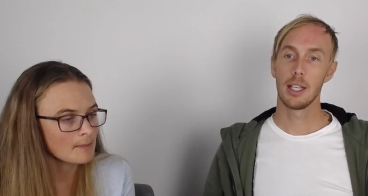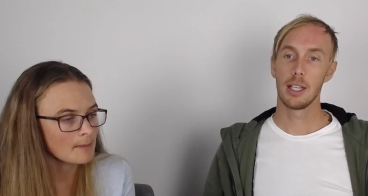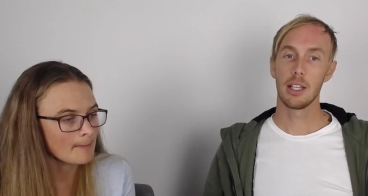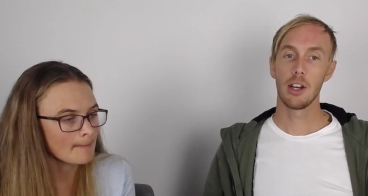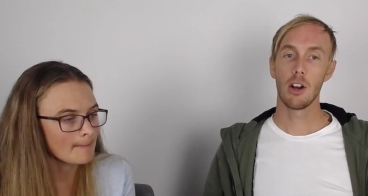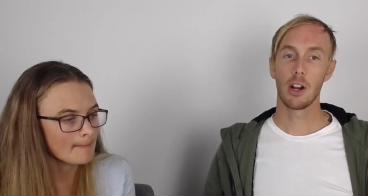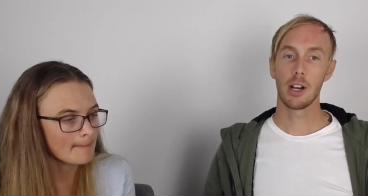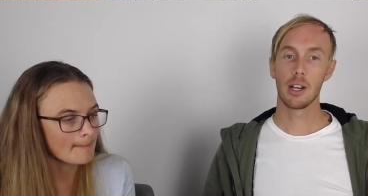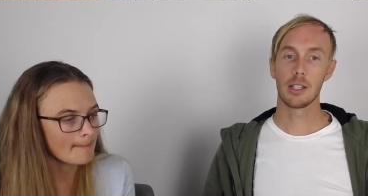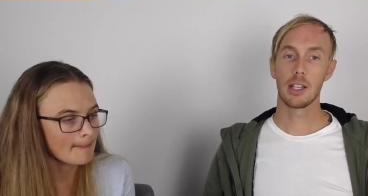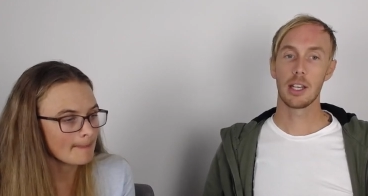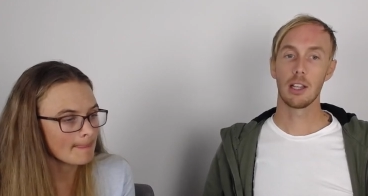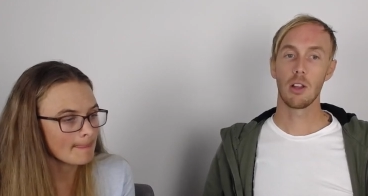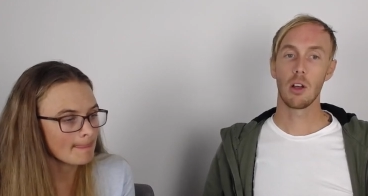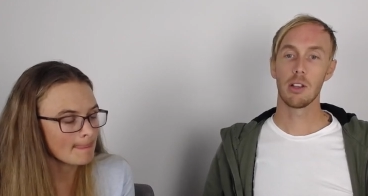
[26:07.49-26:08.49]
Speaker 1: you're not going to
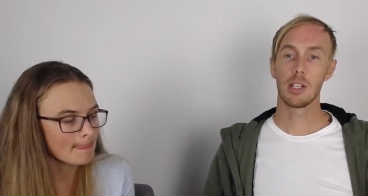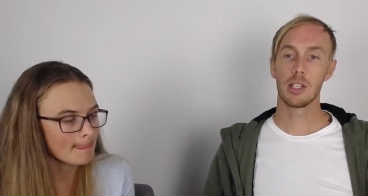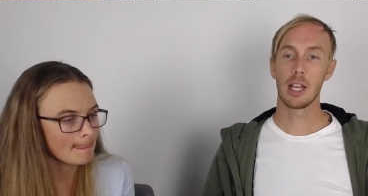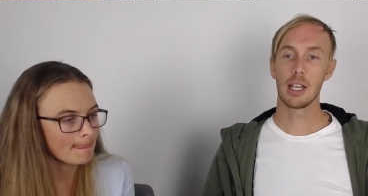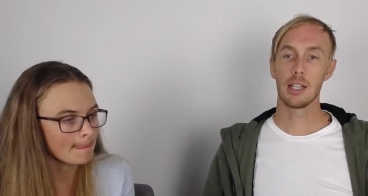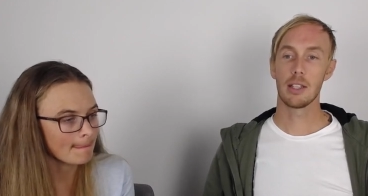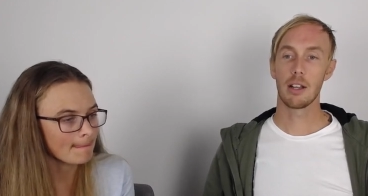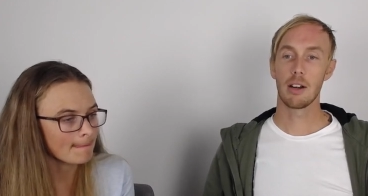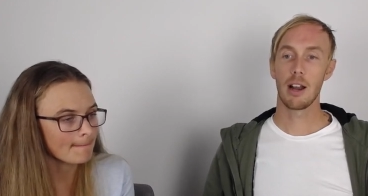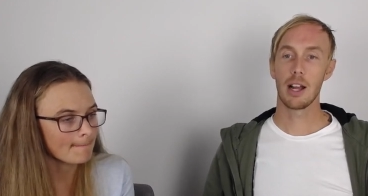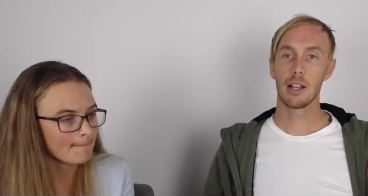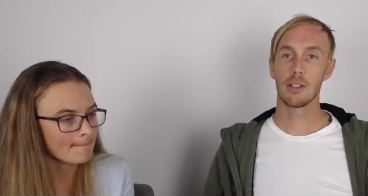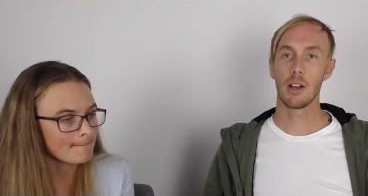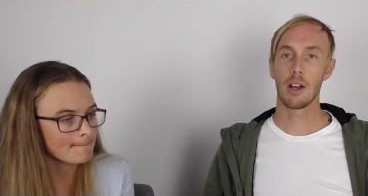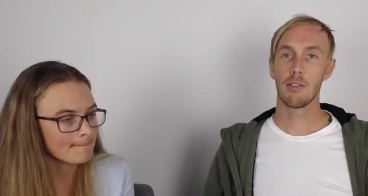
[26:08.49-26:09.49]
see a lot of Cs that are
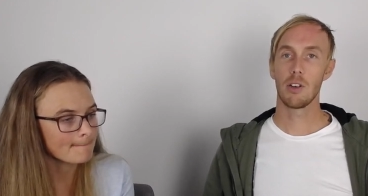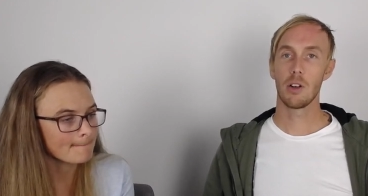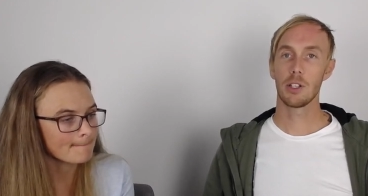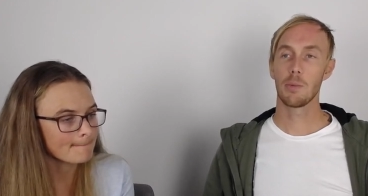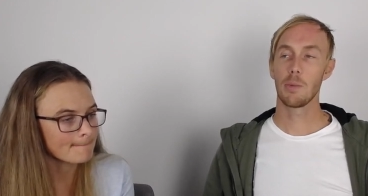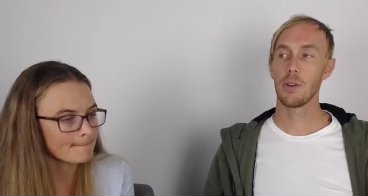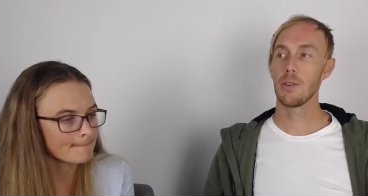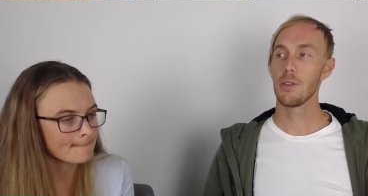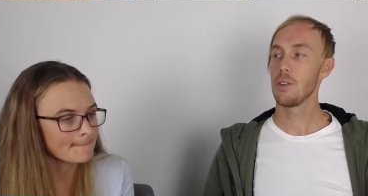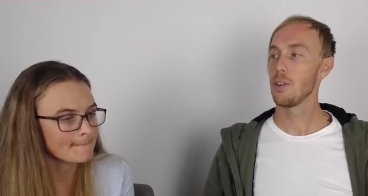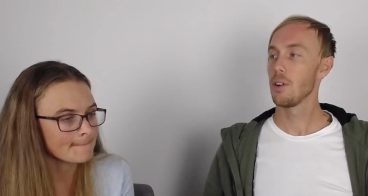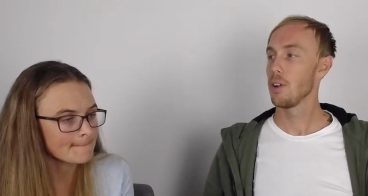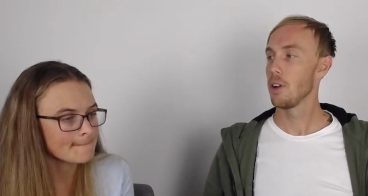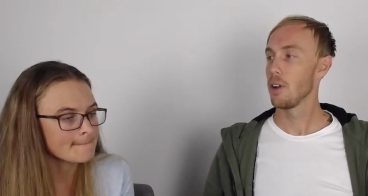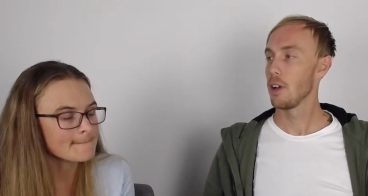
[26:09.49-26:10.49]
outside of hospital,
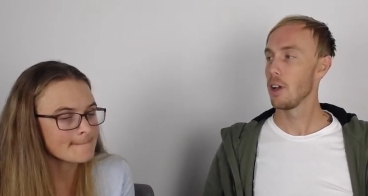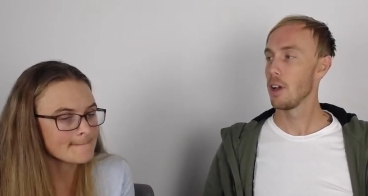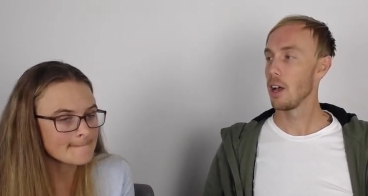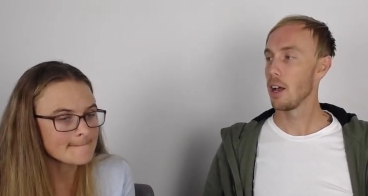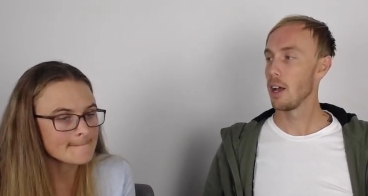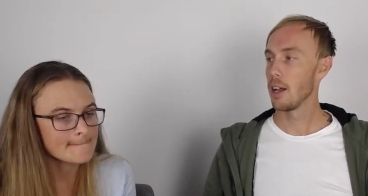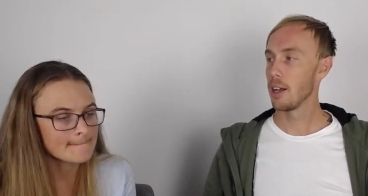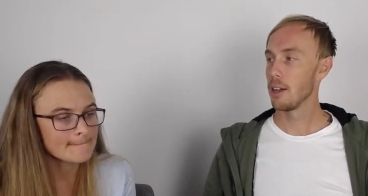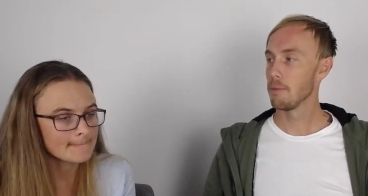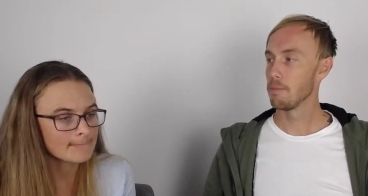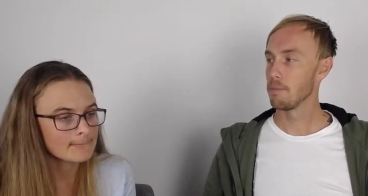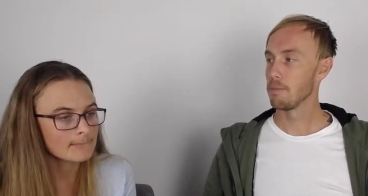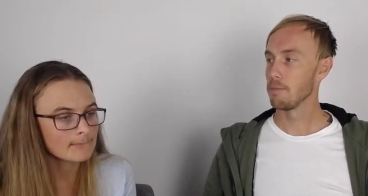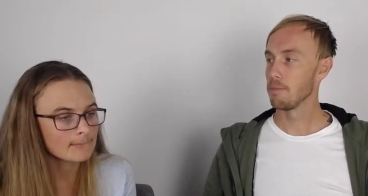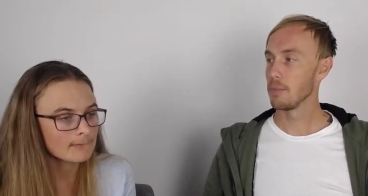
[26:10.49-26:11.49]

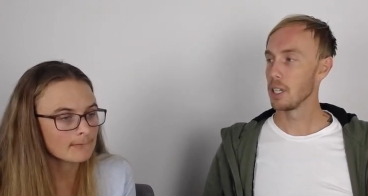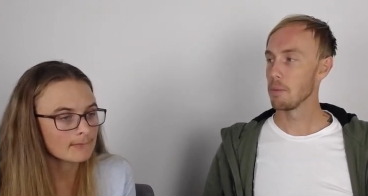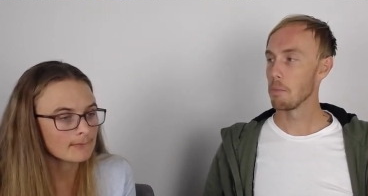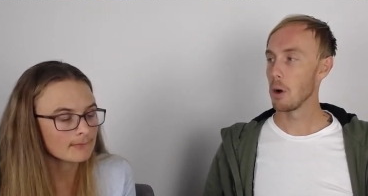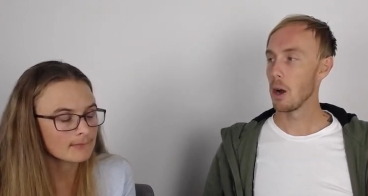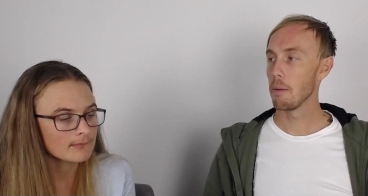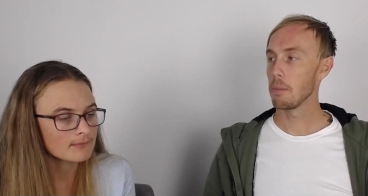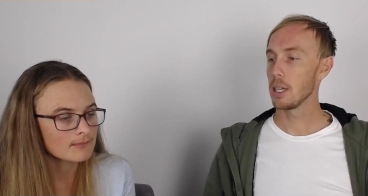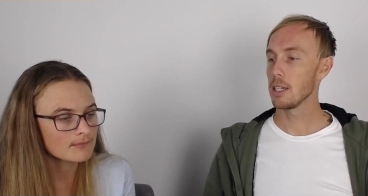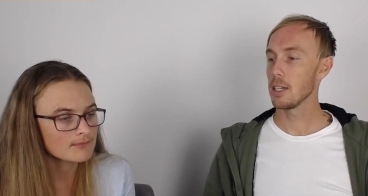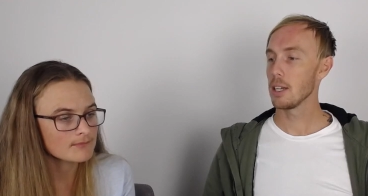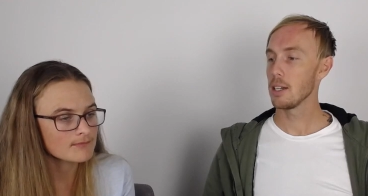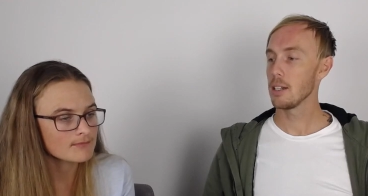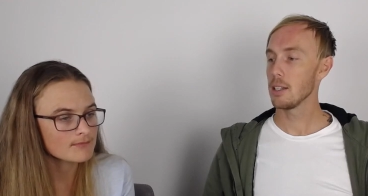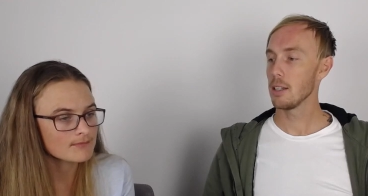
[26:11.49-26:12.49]
um, in my
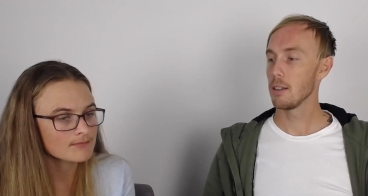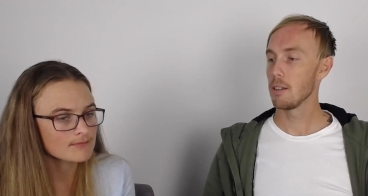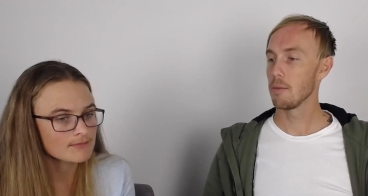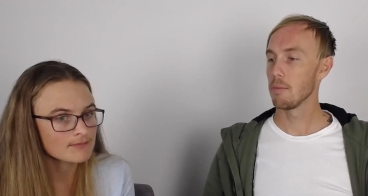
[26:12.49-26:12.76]
opinion.